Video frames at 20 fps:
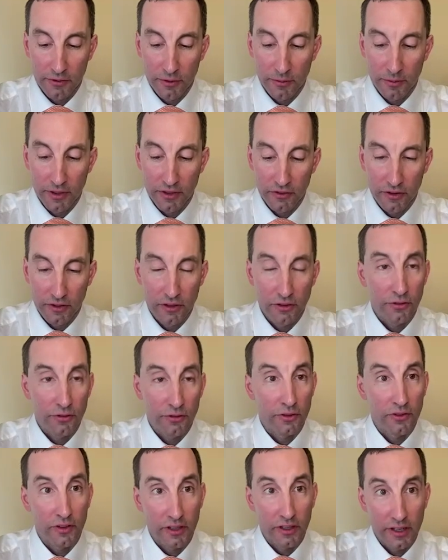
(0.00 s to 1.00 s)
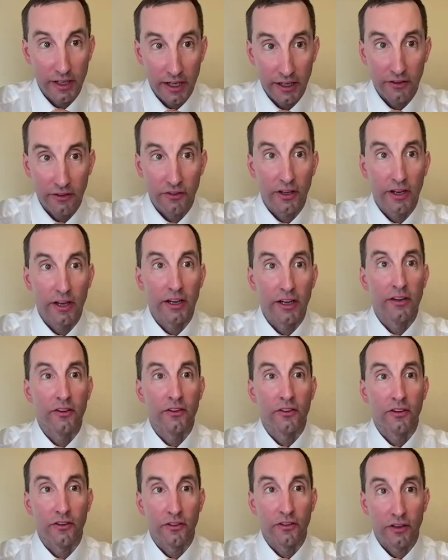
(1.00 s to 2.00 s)
for their best interest, the data
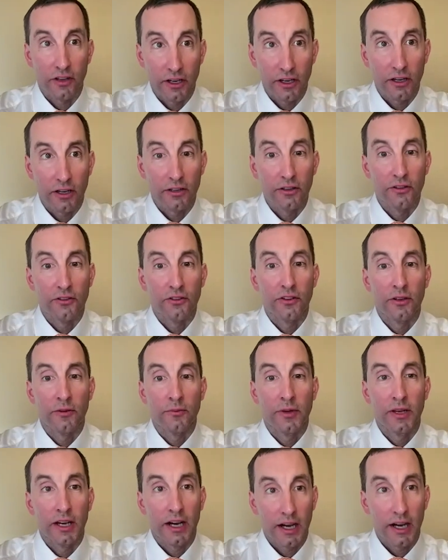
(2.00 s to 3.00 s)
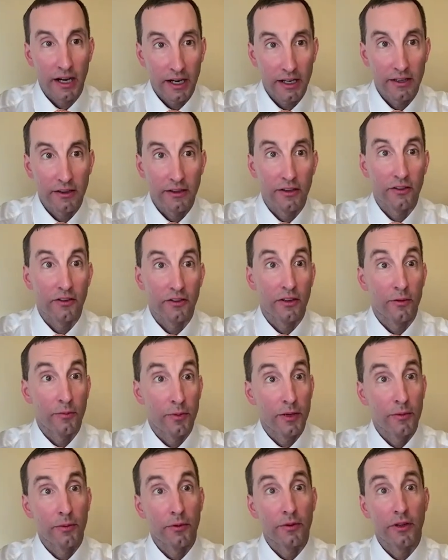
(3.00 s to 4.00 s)
science, the psychology behind this, and the
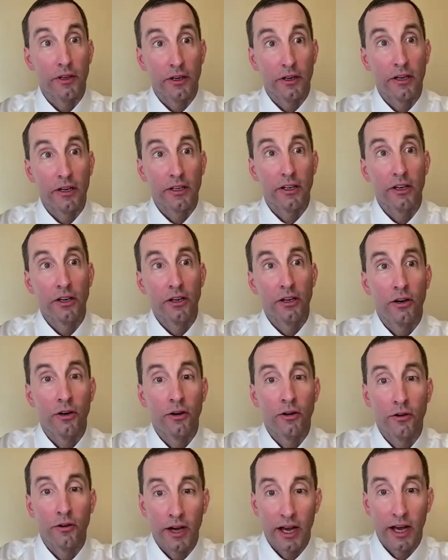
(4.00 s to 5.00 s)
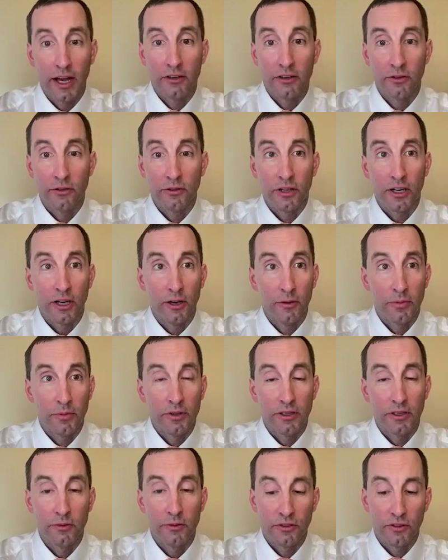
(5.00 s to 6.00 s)
people that on go at your
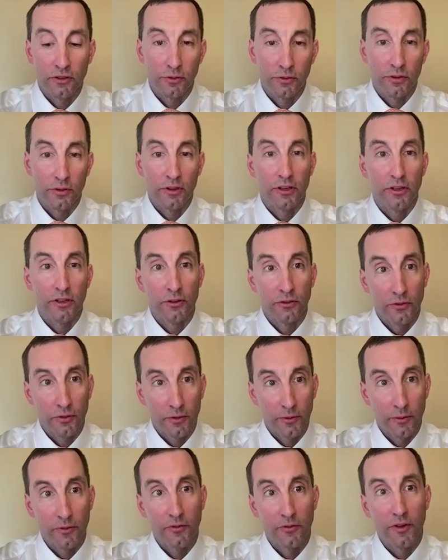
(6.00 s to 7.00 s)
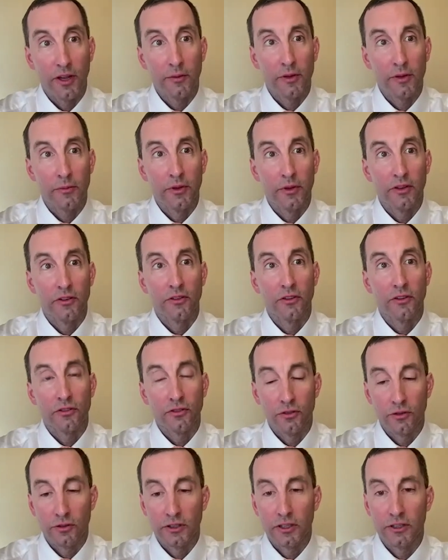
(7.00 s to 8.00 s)
company, which is really going from a family business
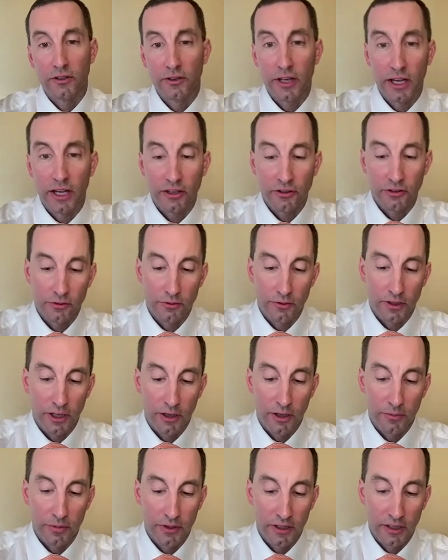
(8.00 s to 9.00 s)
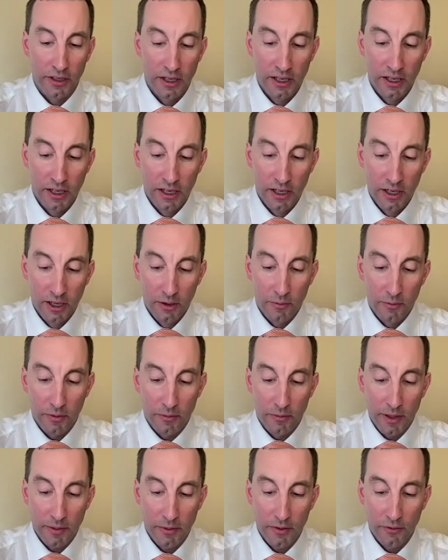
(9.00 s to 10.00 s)
to an international mm-hmm. company. That's but
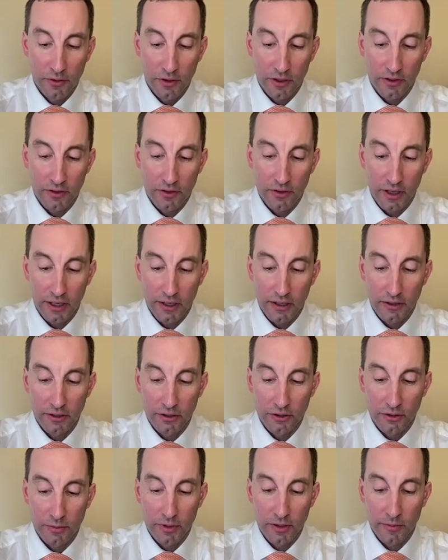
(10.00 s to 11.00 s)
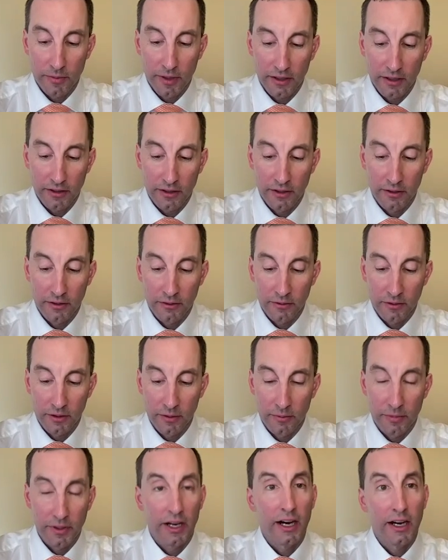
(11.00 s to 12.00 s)
maybe right. if you could talk a little bit about the the
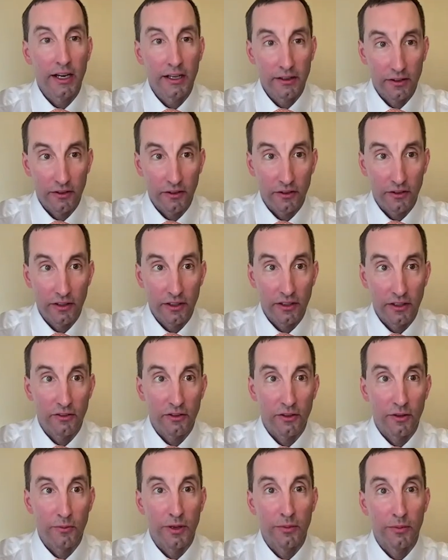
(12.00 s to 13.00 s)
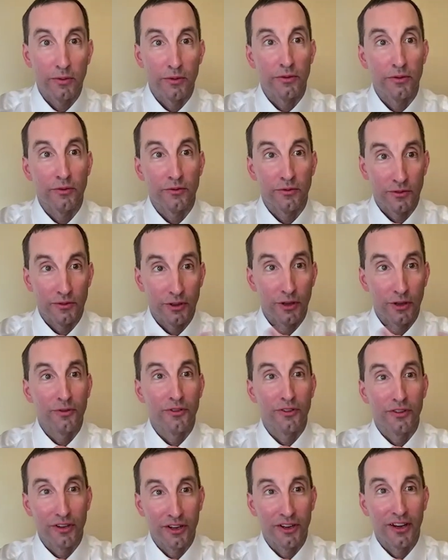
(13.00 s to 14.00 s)
behind the scenes that people don't
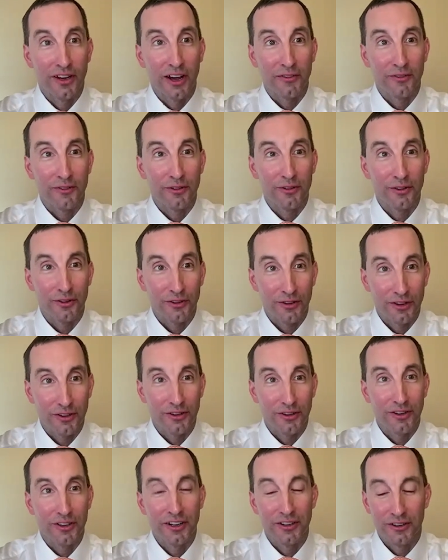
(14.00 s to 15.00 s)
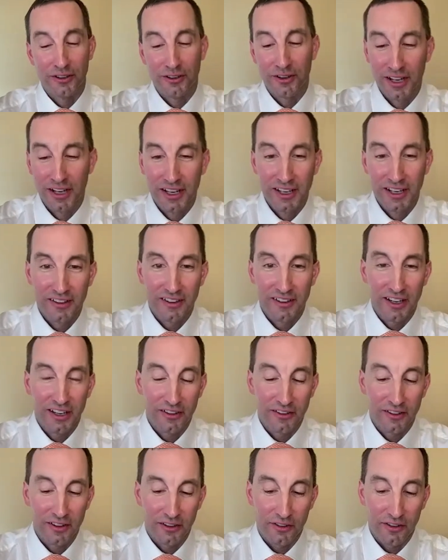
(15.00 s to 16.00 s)
see after their son or daughter
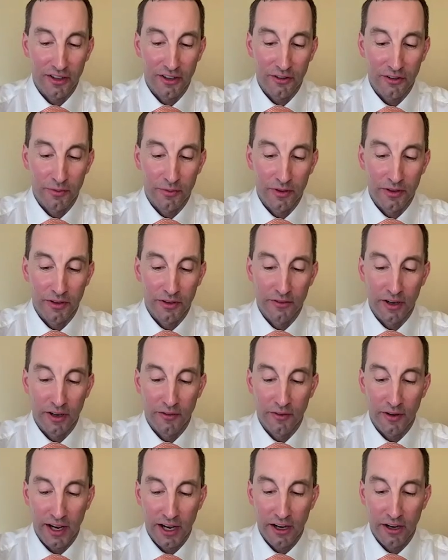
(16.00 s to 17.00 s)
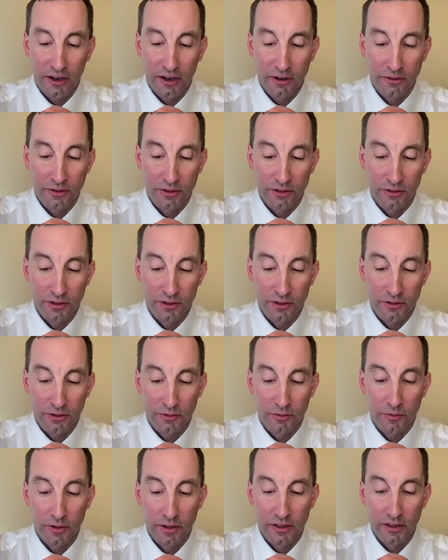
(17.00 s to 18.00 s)
takes the assessment of, of how you know, there's a
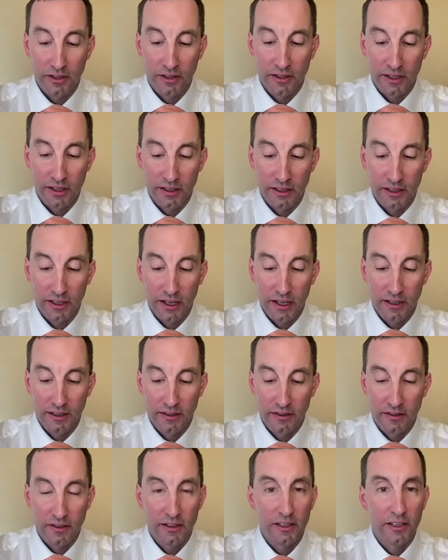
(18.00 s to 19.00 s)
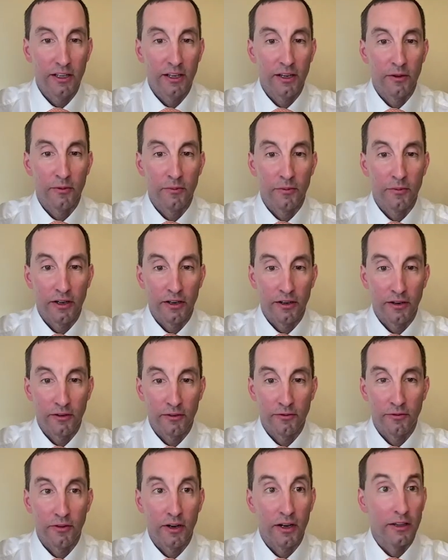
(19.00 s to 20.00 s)
really dedicated team
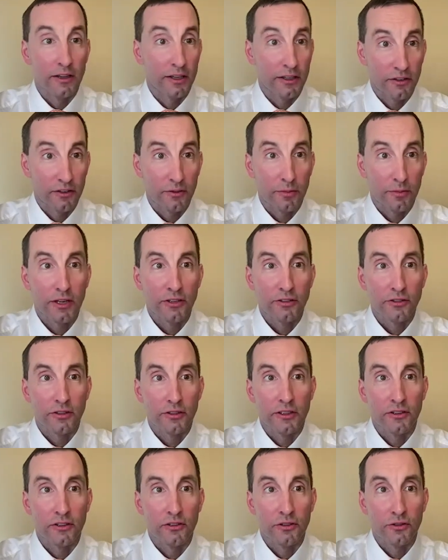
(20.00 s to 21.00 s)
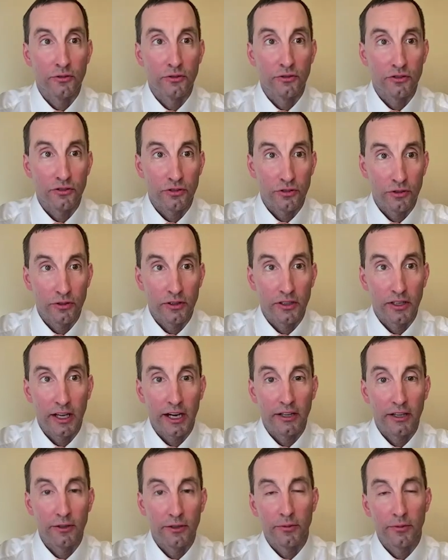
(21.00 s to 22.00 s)
of a lot of specialists to ensure and
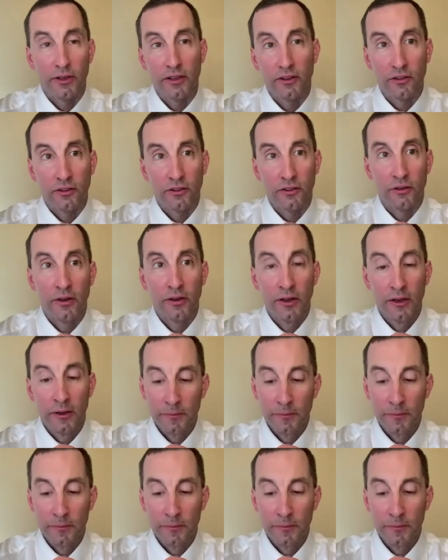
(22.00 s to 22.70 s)
calibrate. So